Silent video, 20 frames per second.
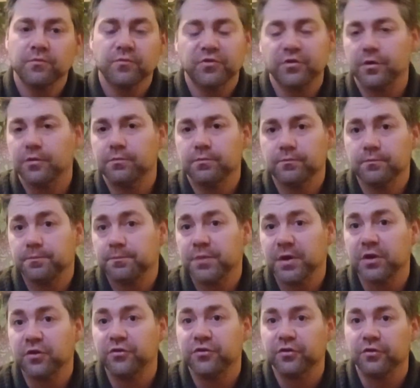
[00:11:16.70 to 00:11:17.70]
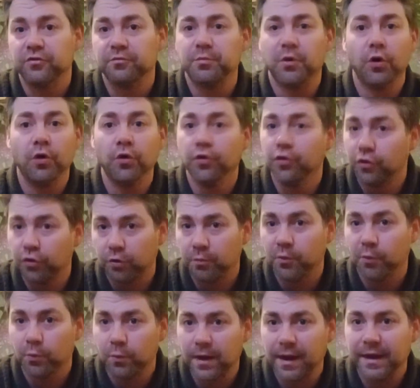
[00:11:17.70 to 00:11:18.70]
So pick and choose. But a
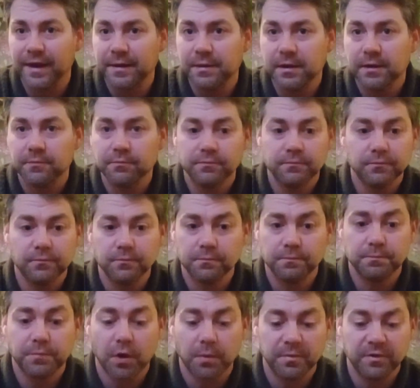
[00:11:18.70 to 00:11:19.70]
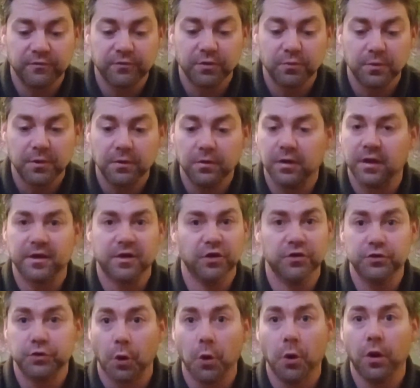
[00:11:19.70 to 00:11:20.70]
normal welly, Bob, if you will, like
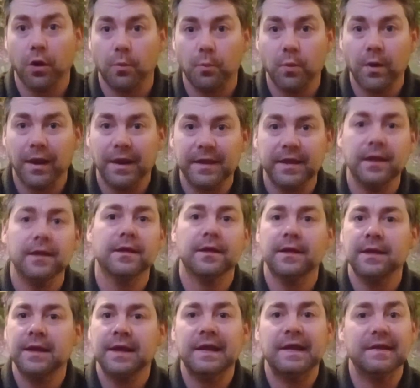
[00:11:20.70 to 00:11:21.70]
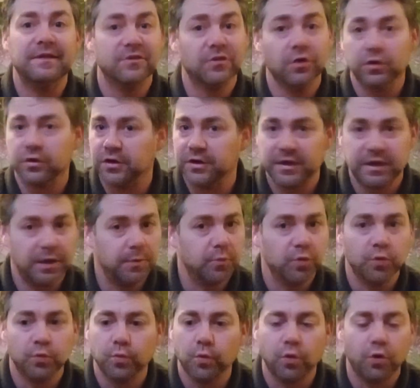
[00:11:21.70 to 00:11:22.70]
a Dunlop welly, is not going to
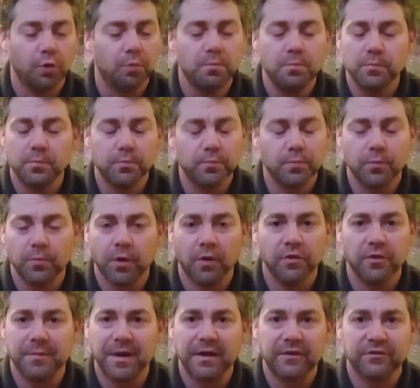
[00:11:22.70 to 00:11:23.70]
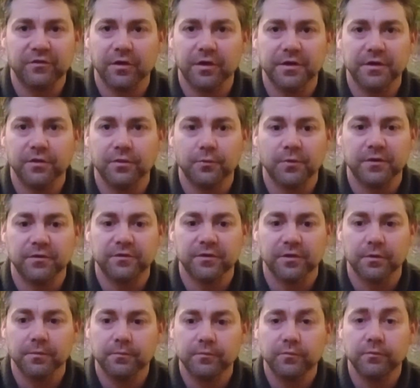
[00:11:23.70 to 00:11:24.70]
keep you warm on the bankside in the winter.